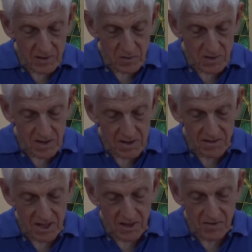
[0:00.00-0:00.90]

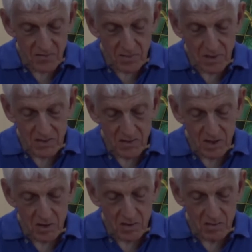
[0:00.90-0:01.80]
Gutierrez hails from
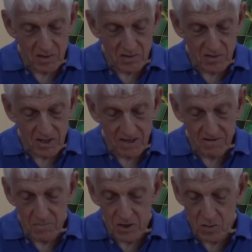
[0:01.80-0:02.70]
Mexico in the state
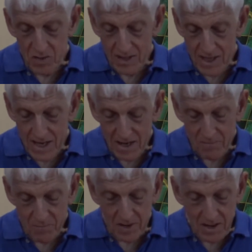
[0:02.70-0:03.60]
of
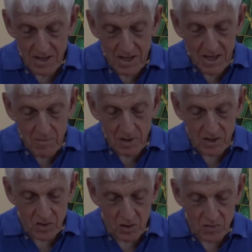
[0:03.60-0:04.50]
Michoacan, but
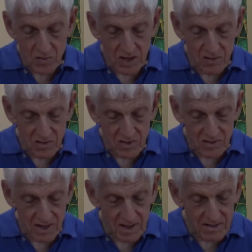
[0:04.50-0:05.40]
he's no stranger to
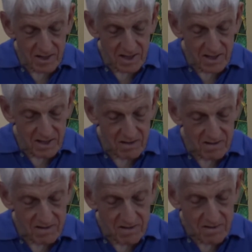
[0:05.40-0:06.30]
Sunnyside either.
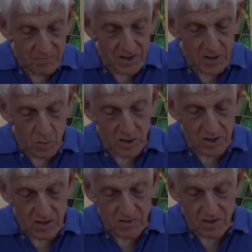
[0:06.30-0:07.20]
He worked
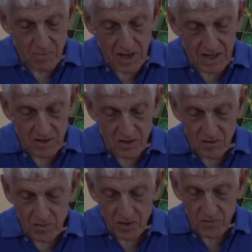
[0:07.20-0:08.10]
here as a manager
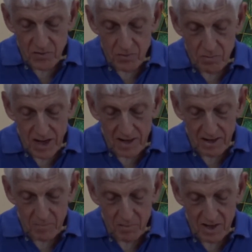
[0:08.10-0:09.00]
for a fruit
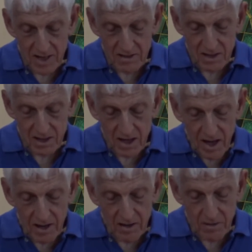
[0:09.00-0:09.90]
packing plant
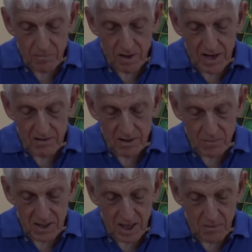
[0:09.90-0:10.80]
here prior to
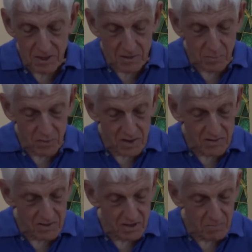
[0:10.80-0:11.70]
becoming a
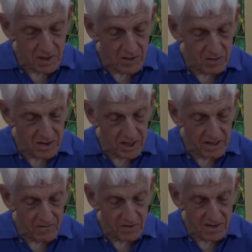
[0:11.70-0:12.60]
priest and being
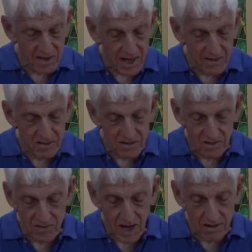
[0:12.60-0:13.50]
ordained for the Diocese
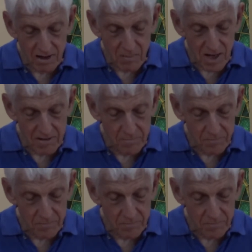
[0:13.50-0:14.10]
of Yakima.